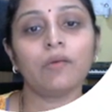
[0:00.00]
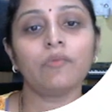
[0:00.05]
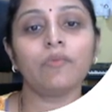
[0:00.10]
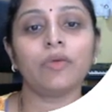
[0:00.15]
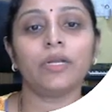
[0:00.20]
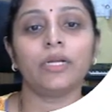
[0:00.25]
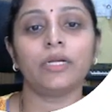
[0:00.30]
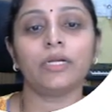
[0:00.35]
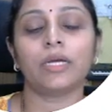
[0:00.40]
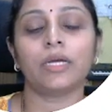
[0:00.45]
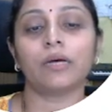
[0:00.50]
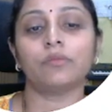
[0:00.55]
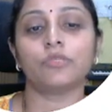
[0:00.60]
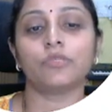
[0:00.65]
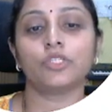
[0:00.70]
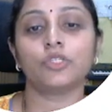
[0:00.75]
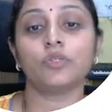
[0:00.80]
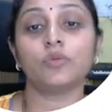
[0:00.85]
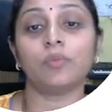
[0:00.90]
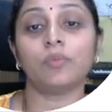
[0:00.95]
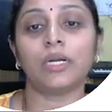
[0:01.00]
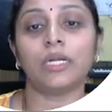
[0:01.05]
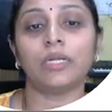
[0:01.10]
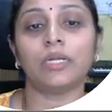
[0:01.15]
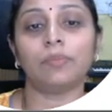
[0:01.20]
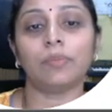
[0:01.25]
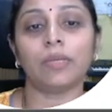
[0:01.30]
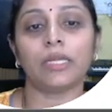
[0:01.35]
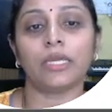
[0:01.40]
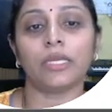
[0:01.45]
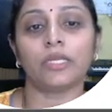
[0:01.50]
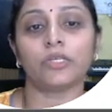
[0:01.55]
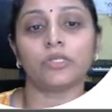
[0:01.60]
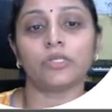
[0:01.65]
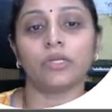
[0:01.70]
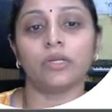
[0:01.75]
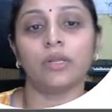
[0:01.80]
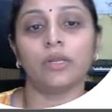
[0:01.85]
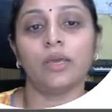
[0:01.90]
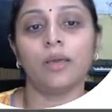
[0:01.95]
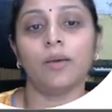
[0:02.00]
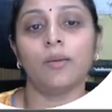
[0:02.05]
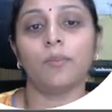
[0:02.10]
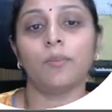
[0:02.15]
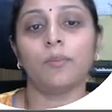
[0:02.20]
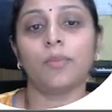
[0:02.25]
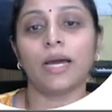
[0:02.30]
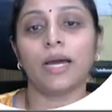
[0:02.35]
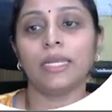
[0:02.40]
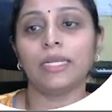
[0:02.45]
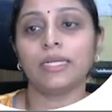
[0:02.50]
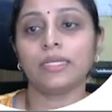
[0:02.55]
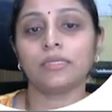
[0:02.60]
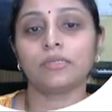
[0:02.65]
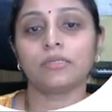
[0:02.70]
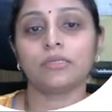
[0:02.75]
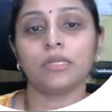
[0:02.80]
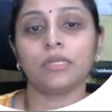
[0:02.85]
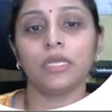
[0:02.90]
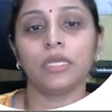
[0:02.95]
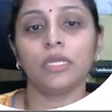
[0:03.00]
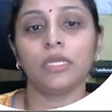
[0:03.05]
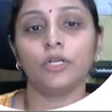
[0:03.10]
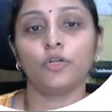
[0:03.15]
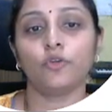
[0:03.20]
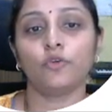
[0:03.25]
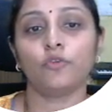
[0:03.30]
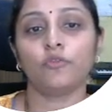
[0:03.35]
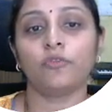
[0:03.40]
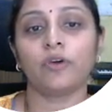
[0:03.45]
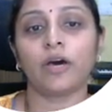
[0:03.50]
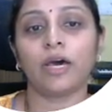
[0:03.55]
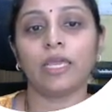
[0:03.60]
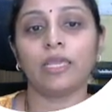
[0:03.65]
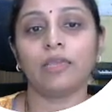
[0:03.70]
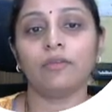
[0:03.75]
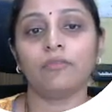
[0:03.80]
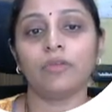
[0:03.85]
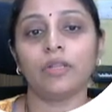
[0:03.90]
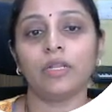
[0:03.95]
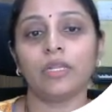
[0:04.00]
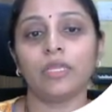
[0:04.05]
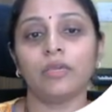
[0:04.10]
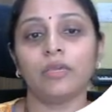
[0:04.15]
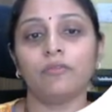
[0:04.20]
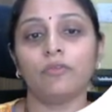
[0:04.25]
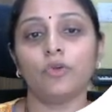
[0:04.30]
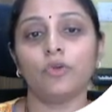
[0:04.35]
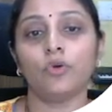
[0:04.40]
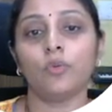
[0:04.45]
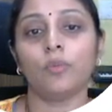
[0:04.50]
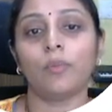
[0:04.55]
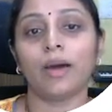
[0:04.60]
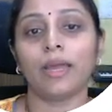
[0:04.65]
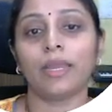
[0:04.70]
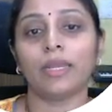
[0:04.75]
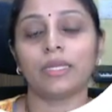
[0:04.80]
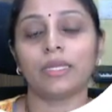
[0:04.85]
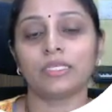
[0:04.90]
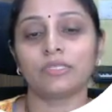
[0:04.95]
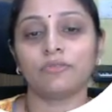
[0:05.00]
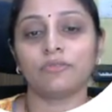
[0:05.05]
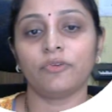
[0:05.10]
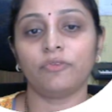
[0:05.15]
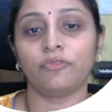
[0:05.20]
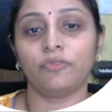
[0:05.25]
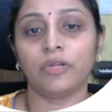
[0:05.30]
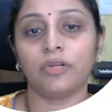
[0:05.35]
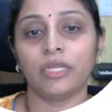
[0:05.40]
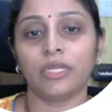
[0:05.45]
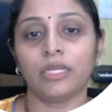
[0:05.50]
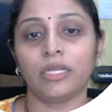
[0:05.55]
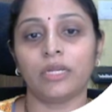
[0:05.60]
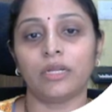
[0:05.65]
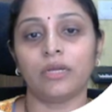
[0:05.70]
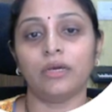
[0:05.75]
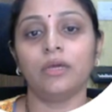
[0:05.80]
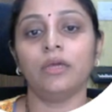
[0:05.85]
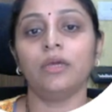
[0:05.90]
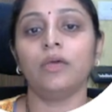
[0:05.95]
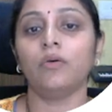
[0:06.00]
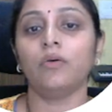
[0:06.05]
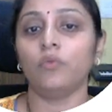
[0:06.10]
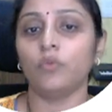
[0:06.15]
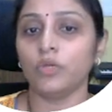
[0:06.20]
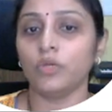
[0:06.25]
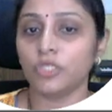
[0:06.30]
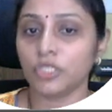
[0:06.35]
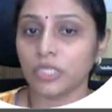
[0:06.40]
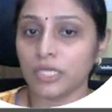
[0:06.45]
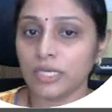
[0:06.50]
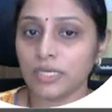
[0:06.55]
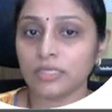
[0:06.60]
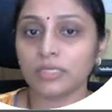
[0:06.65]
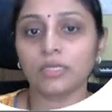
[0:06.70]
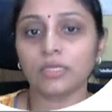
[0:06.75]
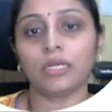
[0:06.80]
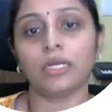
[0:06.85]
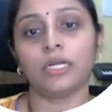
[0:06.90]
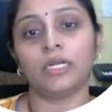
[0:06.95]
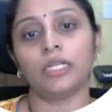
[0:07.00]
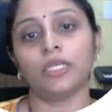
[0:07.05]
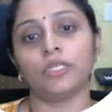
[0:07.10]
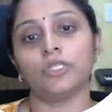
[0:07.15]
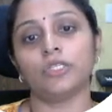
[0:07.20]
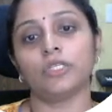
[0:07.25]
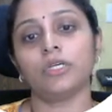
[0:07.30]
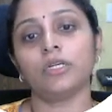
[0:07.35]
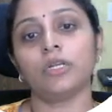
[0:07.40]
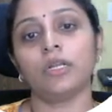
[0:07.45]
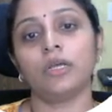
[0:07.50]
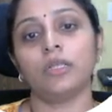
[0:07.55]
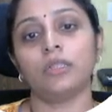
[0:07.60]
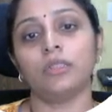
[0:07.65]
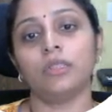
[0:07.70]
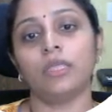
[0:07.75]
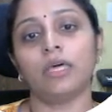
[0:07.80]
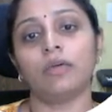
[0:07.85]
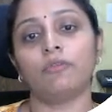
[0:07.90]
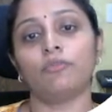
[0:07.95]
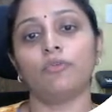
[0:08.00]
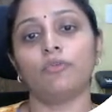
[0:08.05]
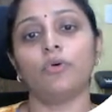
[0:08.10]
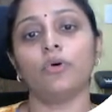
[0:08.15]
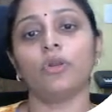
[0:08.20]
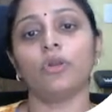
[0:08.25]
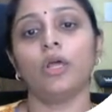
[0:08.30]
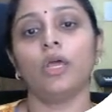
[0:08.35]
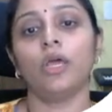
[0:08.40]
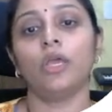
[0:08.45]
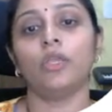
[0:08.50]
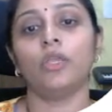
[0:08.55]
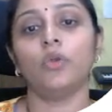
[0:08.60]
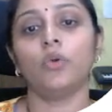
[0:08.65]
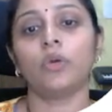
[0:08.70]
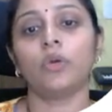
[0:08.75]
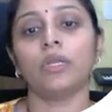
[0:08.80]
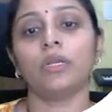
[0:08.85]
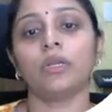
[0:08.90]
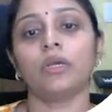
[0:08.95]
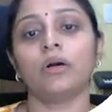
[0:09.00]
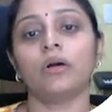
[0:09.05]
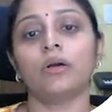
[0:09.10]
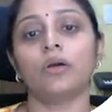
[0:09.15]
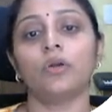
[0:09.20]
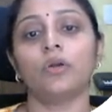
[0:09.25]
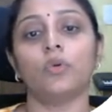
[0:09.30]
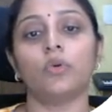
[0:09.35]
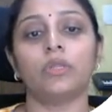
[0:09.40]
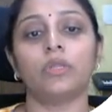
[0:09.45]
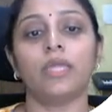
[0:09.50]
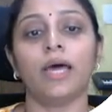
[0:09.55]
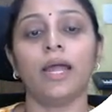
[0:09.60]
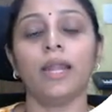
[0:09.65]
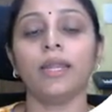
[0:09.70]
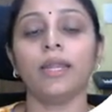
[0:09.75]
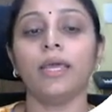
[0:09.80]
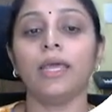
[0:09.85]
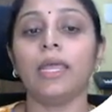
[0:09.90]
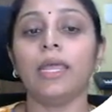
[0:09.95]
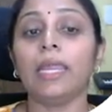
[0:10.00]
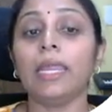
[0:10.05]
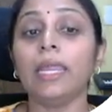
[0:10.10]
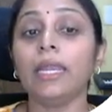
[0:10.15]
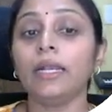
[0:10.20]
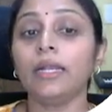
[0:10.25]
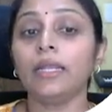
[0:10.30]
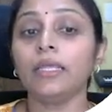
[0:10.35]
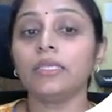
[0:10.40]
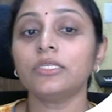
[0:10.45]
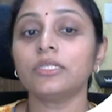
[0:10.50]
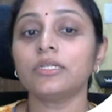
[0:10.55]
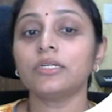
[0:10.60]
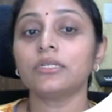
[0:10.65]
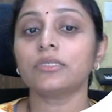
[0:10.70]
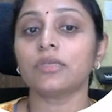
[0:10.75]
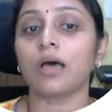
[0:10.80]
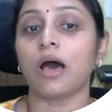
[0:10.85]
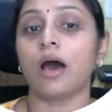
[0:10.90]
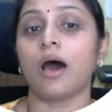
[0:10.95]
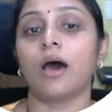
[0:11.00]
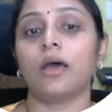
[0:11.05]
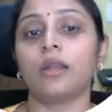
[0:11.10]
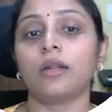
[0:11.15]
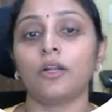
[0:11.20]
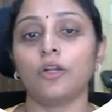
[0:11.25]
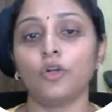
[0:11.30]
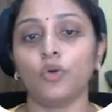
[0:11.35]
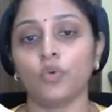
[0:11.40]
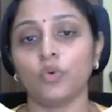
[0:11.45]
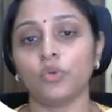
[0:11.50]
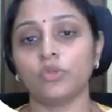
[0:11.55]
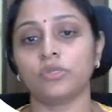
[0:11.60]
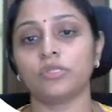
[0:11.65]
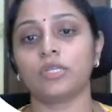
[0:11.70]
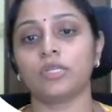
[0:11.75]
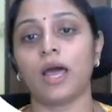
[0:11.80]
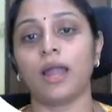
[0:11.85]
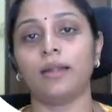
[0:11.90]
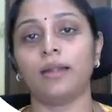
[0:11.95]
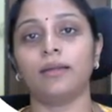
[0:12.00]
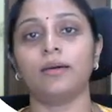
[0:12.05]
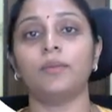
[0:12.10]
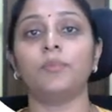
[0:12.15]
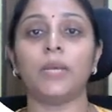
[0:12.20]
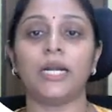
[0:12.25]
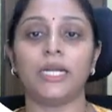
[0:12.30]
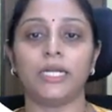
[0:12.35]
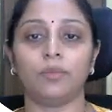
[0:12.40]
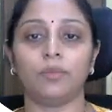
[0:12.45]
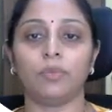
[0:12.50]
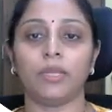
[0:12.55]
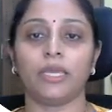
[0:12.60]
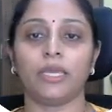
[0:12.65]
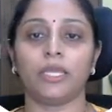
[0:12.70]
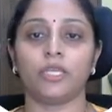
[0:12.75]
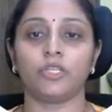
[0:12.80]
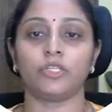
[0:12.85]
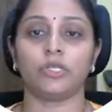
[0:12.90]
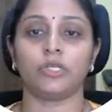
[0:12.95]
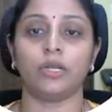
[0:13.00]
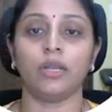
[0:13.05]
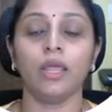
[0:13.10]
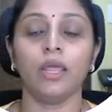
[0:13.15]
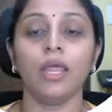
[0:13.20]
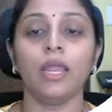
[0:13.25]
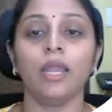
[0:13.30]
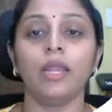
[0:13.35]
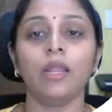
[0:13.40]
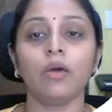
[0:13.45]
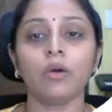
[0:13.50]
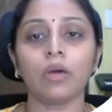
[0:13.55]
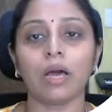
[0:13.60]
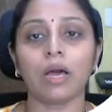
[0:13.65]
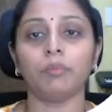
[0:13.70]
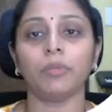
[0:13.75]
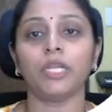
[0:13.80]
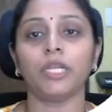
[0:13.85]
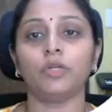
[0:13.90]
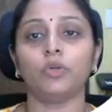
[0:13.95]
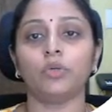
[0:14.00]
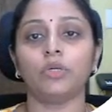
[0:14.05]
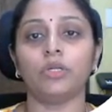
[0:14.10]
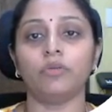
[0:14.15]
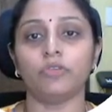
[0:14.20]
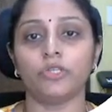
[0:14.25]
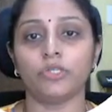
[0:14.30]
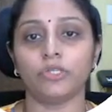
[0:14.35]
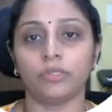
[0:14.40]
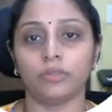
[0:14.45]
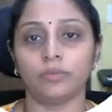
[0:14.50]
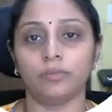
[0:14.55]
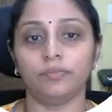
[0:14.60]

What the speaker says: when it comes to multiplication, minus 3 into 5 will give you minus 15, which is an integer. Therefore you can conclude that integers are closed under multiplication. Now coming to division,